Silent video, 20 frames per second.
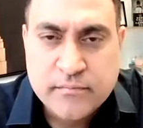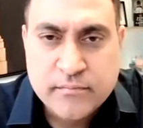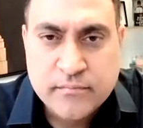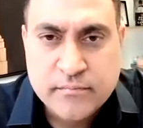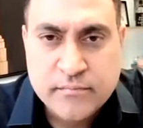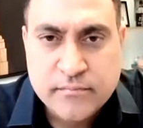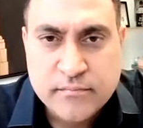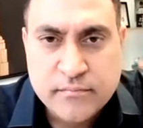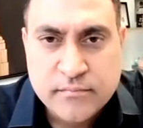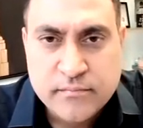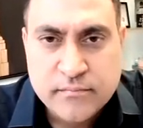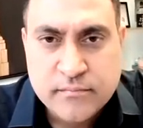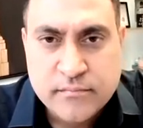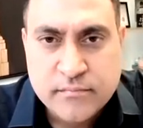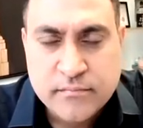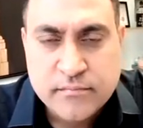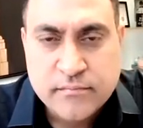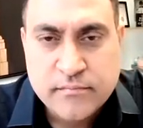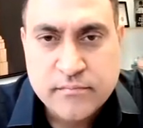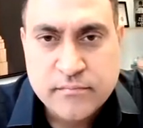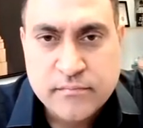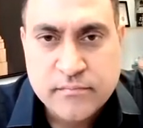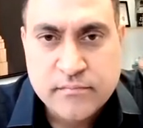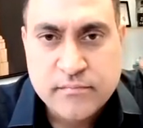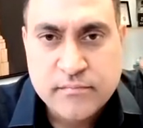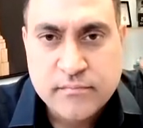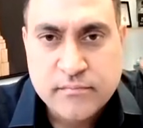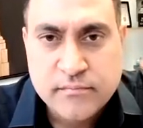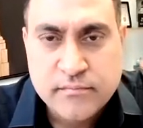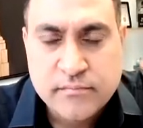
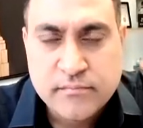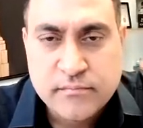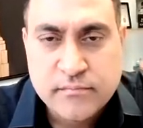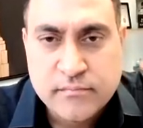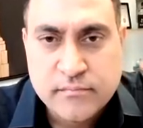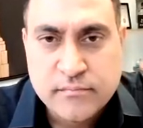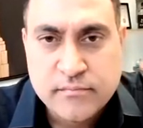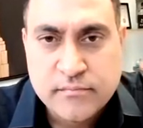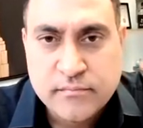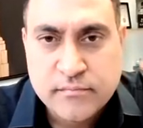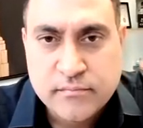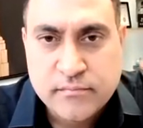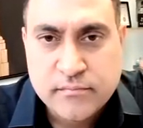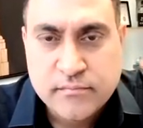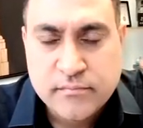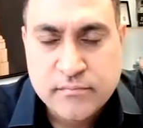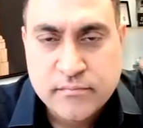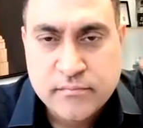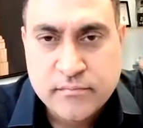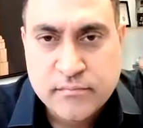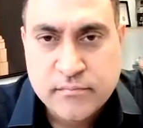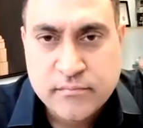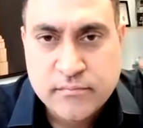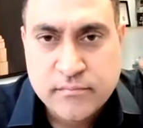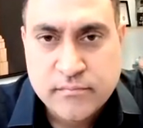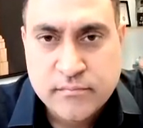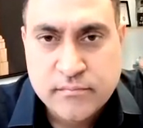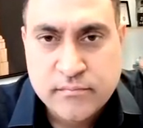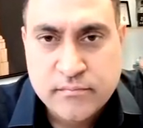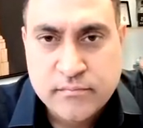
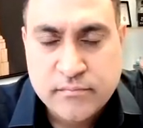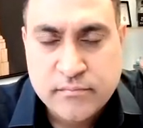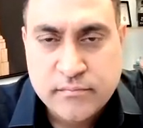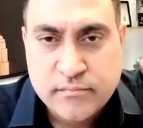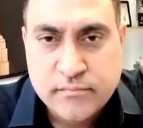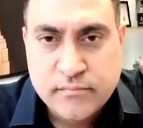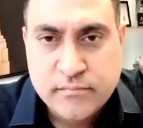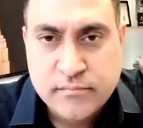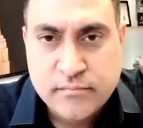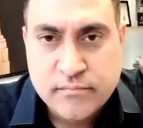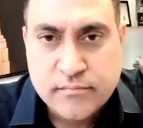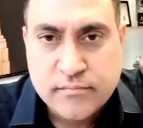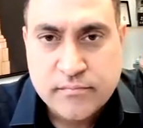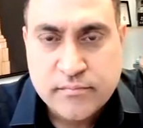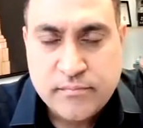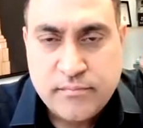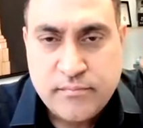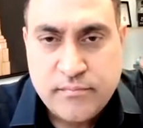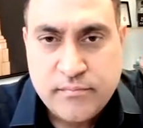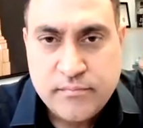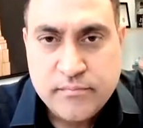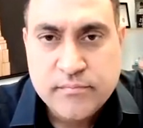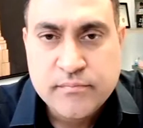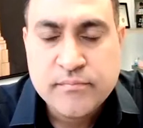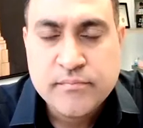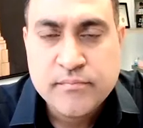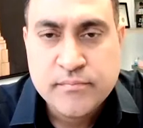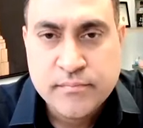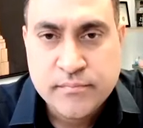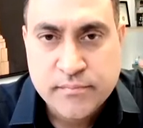
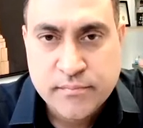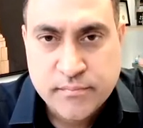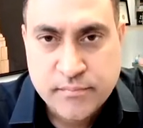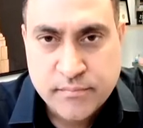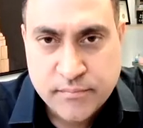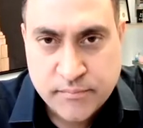The person shown says nothing.